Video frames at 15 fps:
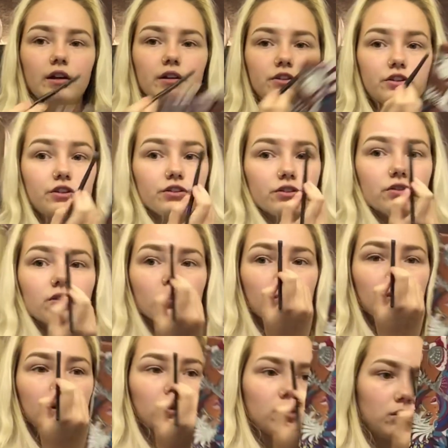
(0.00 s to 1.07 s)
and just do the
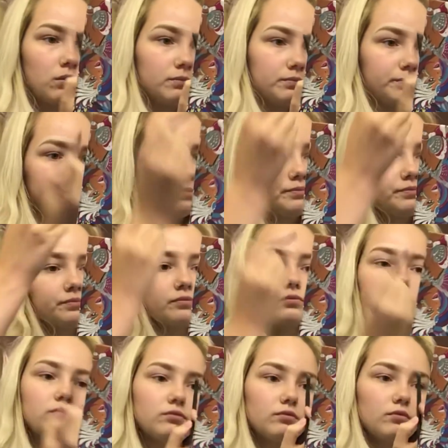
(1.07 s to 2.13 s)
middle
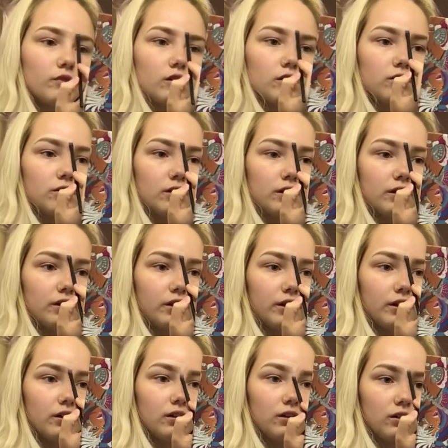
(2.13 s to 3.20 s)
right
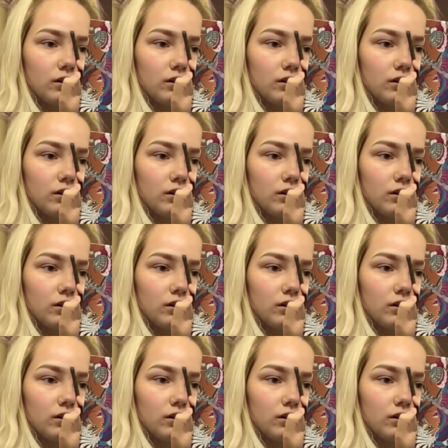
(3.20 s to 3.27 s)
there.